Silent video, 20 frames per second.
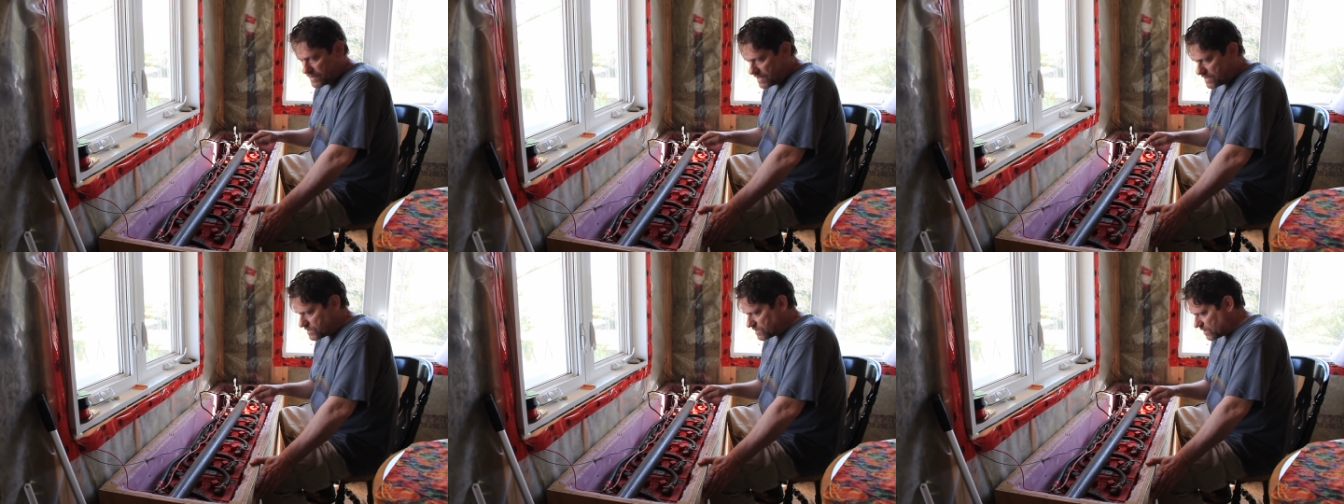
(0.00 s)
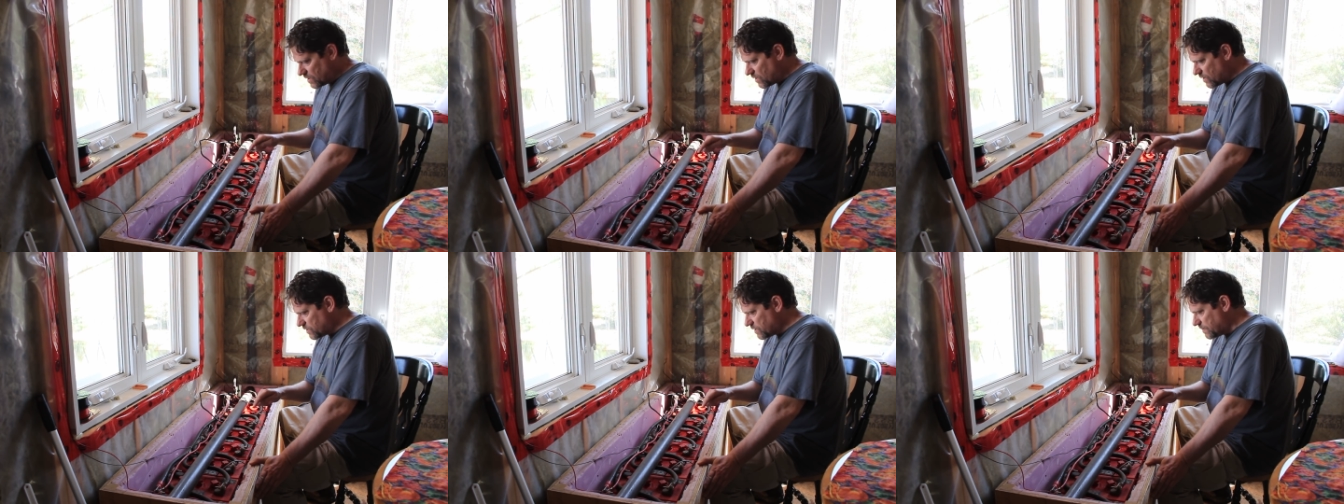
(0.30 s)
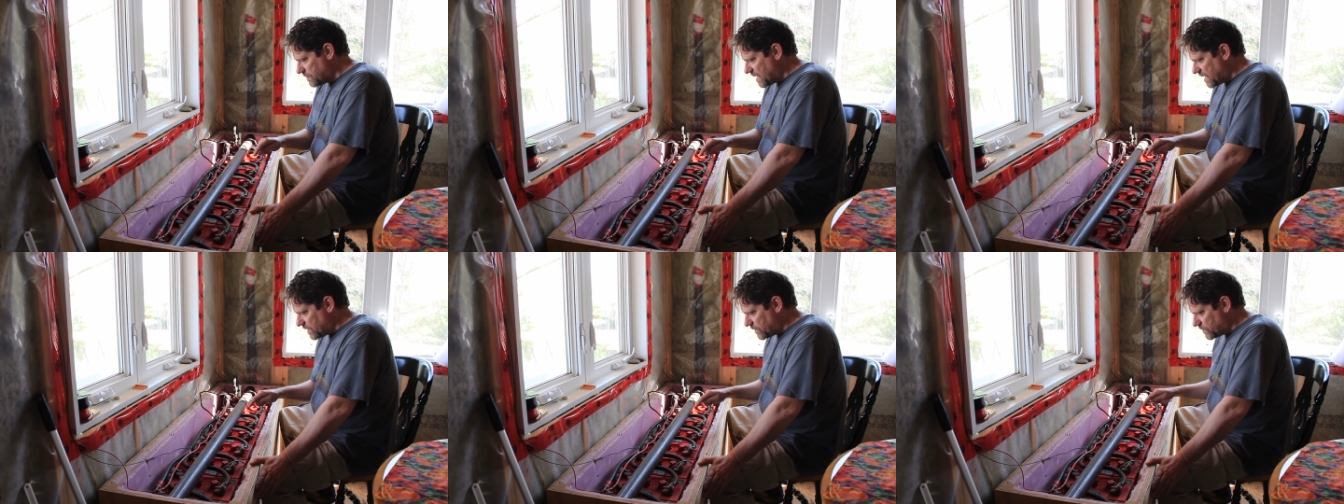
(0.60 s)
That's all
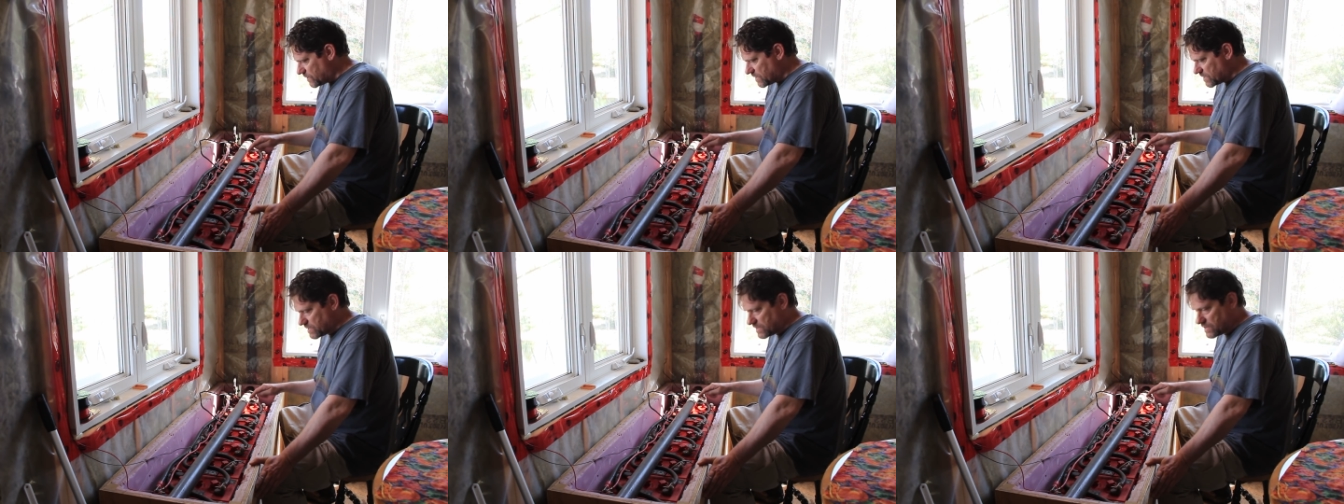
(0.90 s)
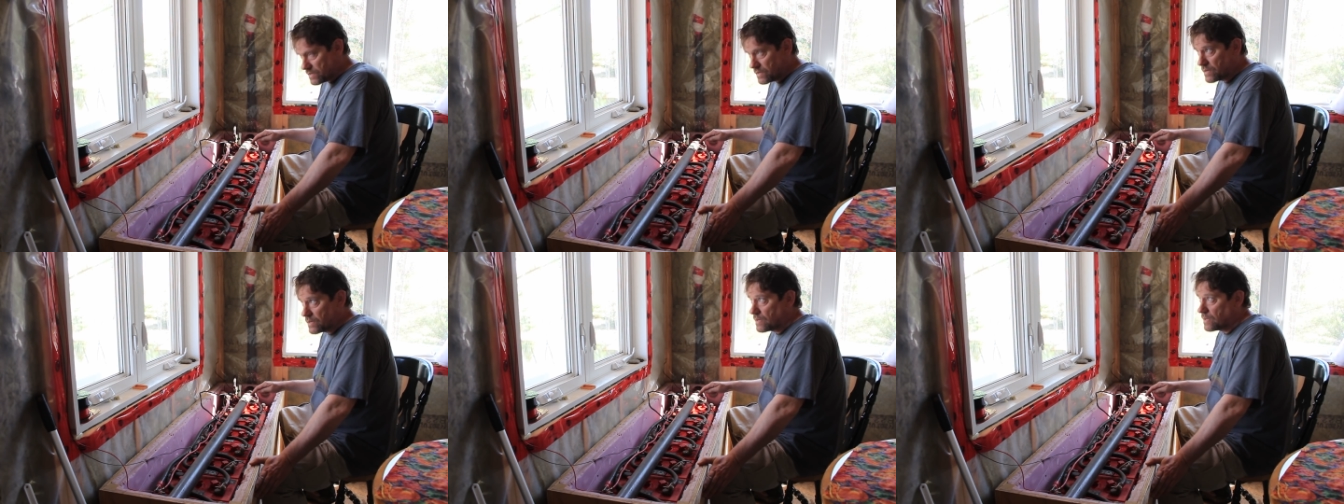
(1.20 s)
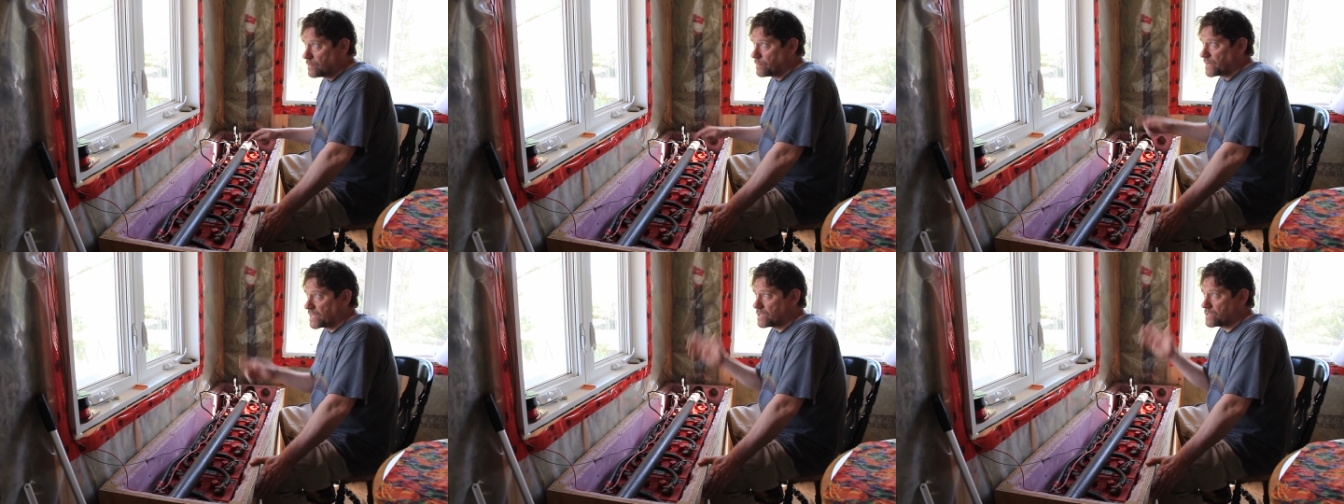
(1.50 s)
the batteries.
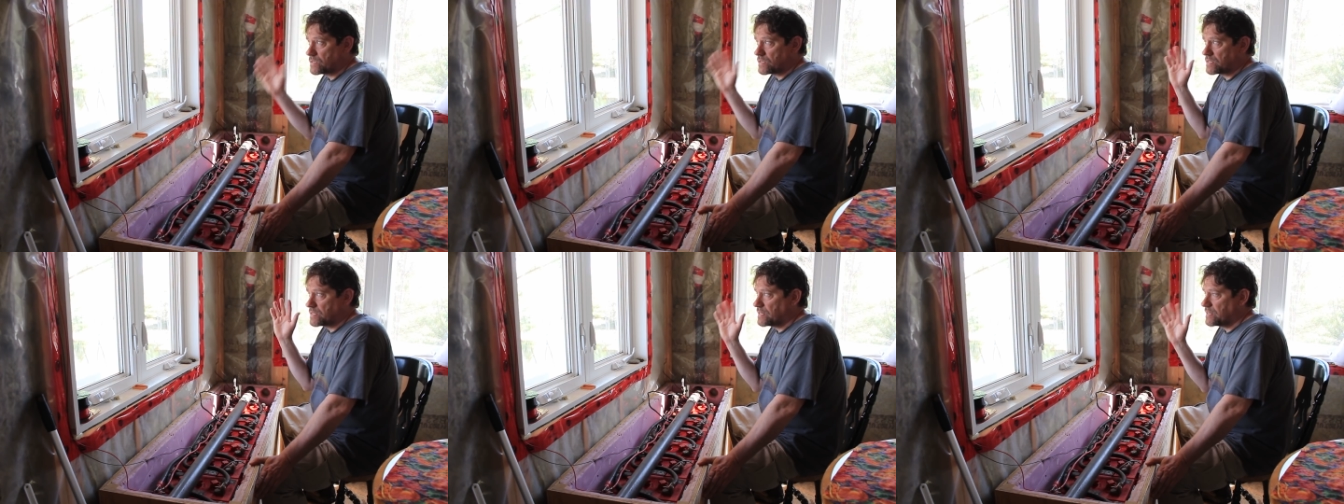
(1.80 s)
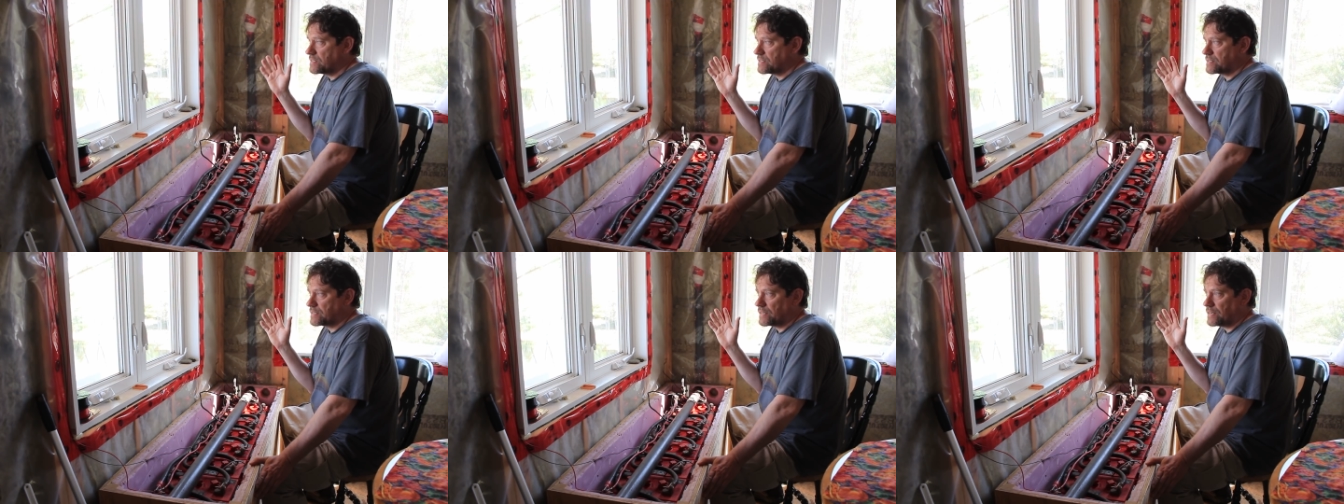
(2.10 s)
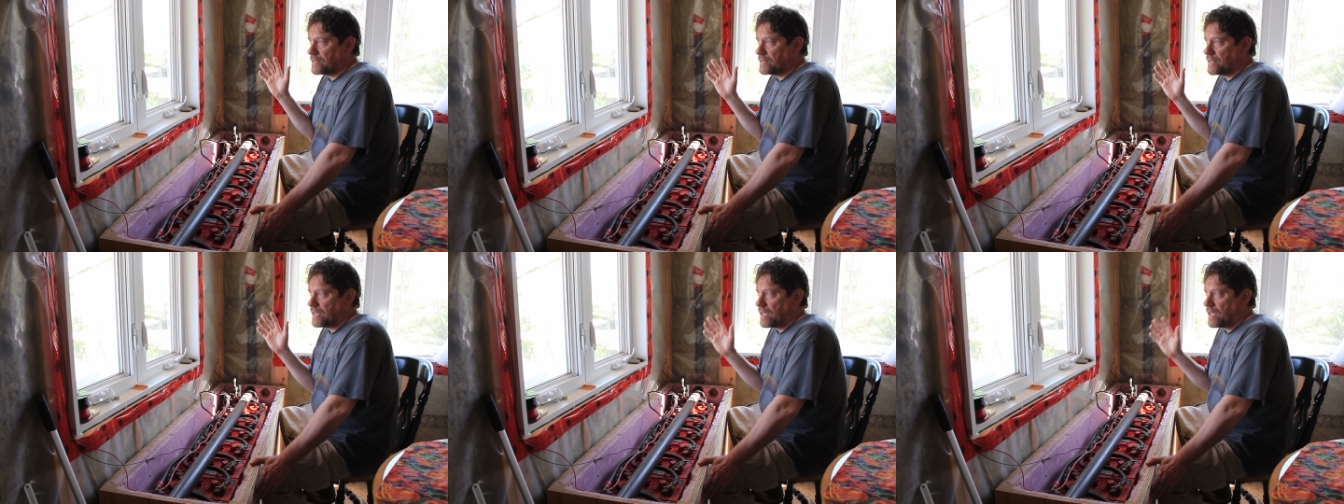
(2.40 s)
Because it's a nice
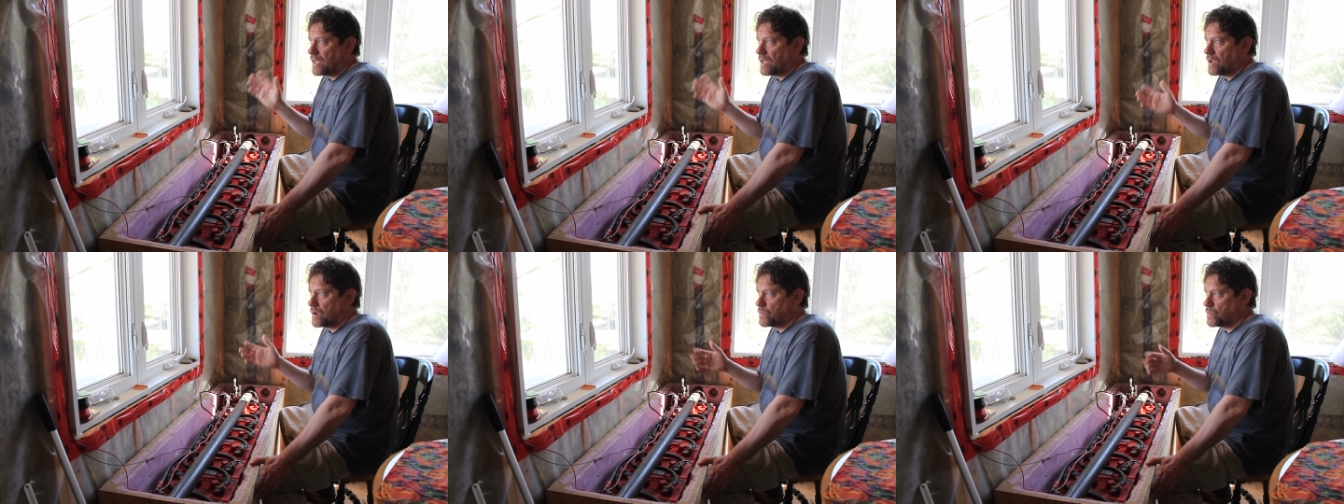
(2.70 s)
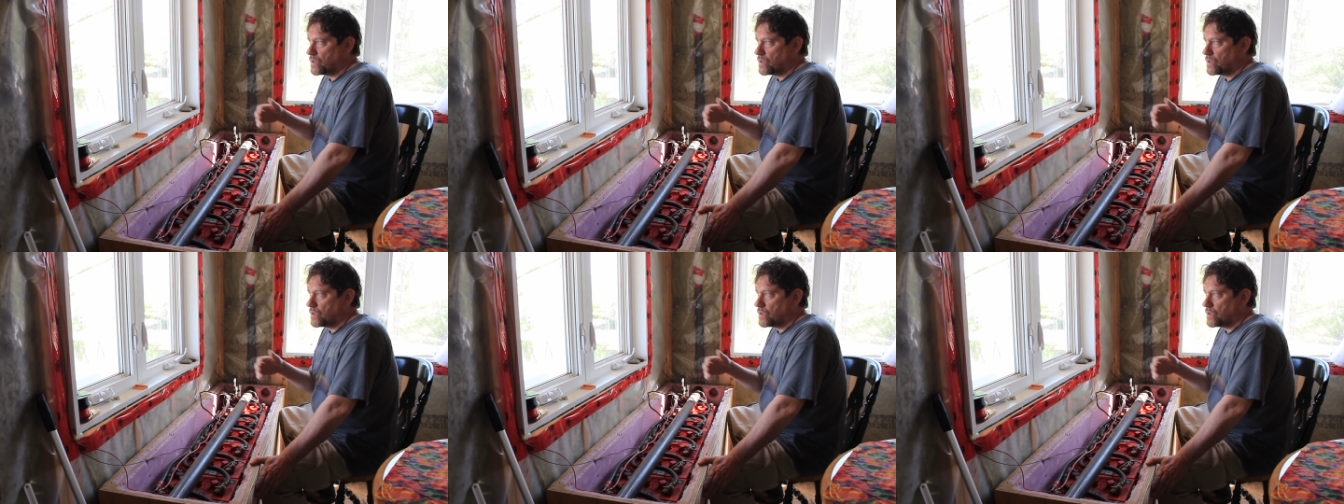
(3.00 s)
sunny day,